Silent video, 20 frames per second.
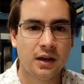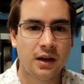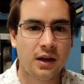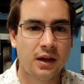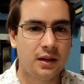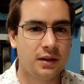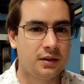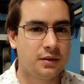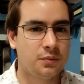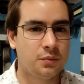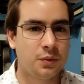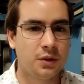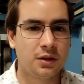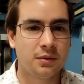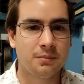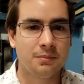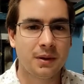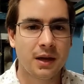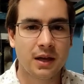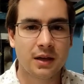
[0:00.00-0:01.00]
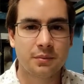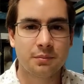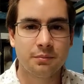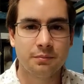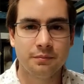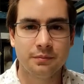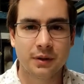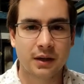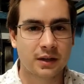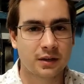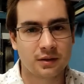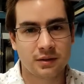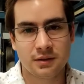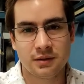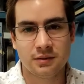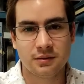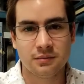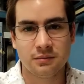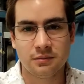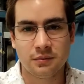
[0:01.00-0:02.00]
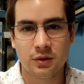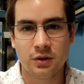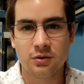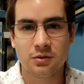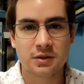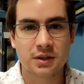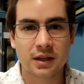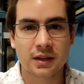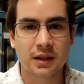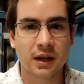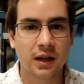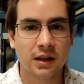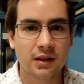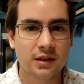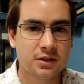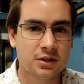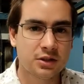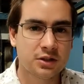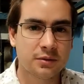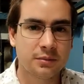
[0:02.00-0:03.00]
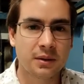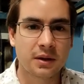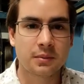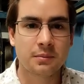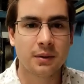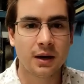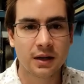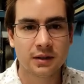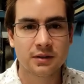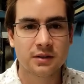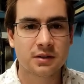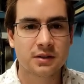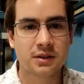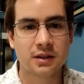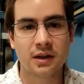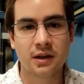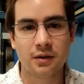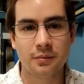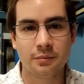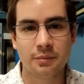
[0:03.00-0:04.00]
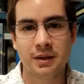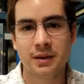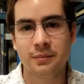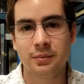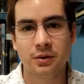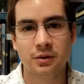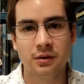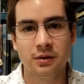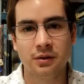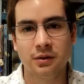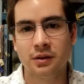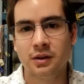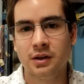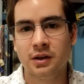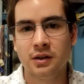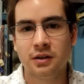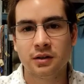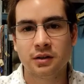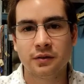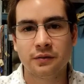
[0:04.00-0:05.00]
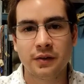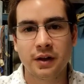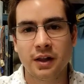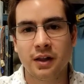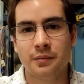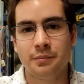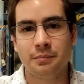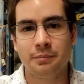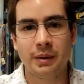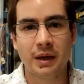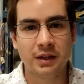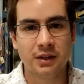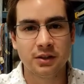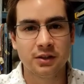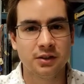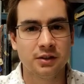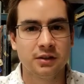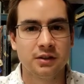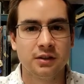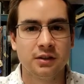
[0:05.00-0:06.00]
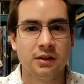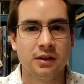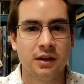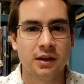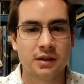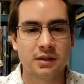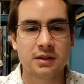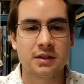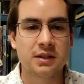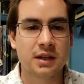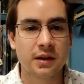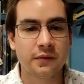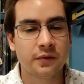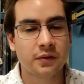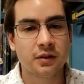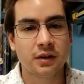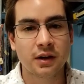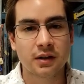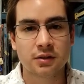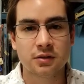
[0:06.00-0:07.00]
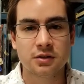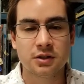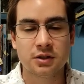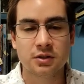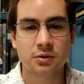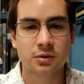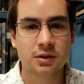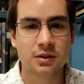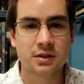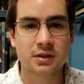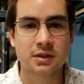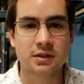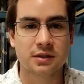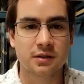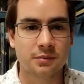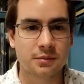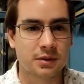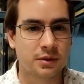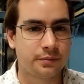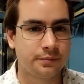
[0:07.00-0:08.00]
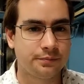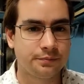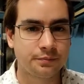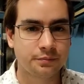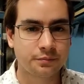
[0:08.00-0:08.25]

And we can make I can use that knowledge to make models to help people develop better and safer energy storage systems.